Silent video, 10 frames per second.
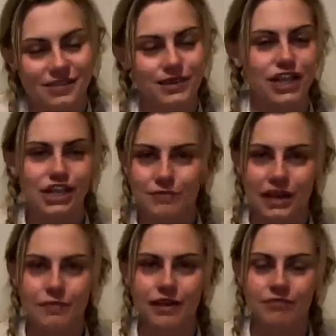mean, I don't
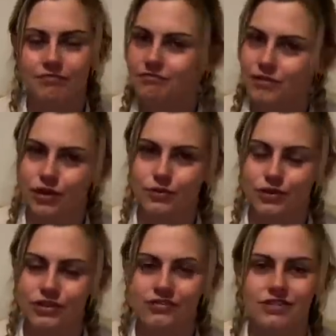blame him. Who
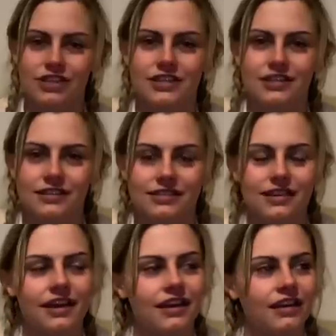wouldn't? She is
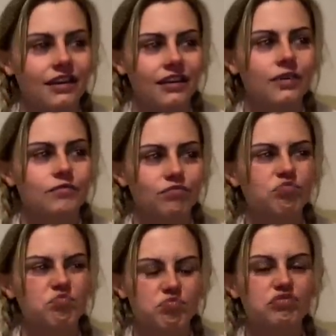
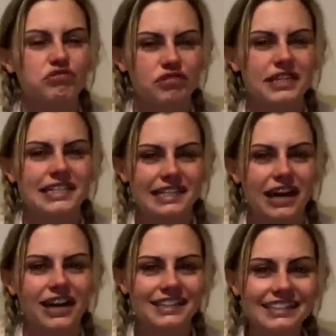pretty
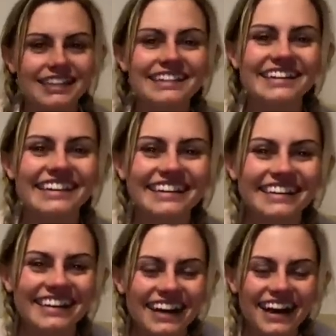nice.
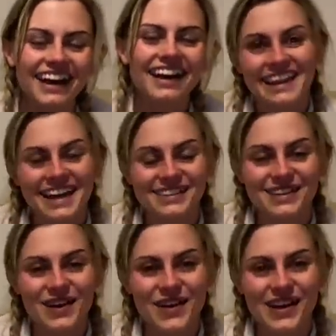That's
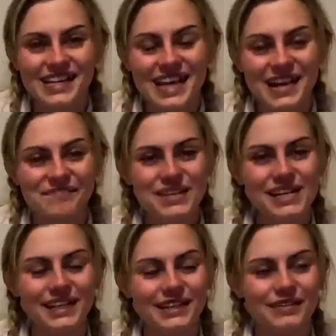our cat Mila.
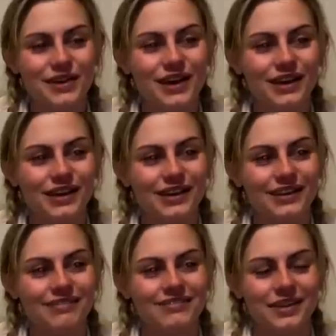Now,
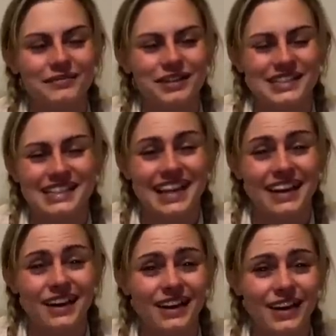
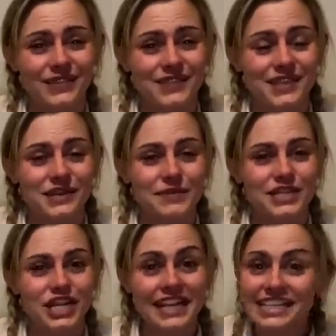her life is going to be
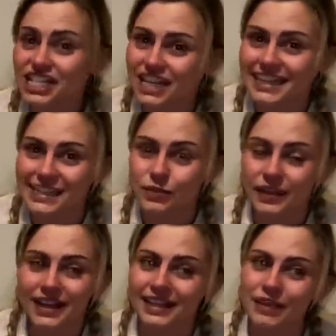changed a little
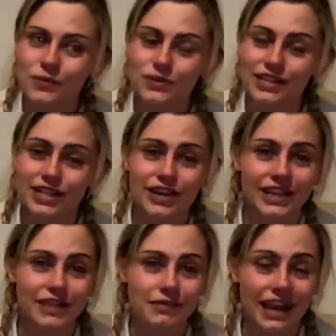bit. I keep warning her. I
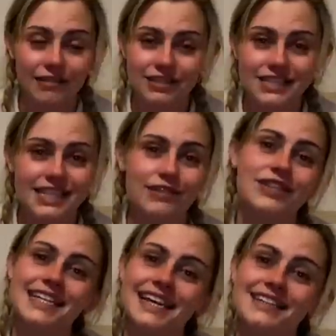keep counting down the
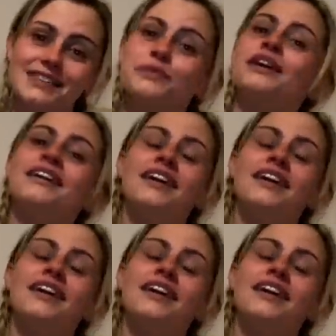days to her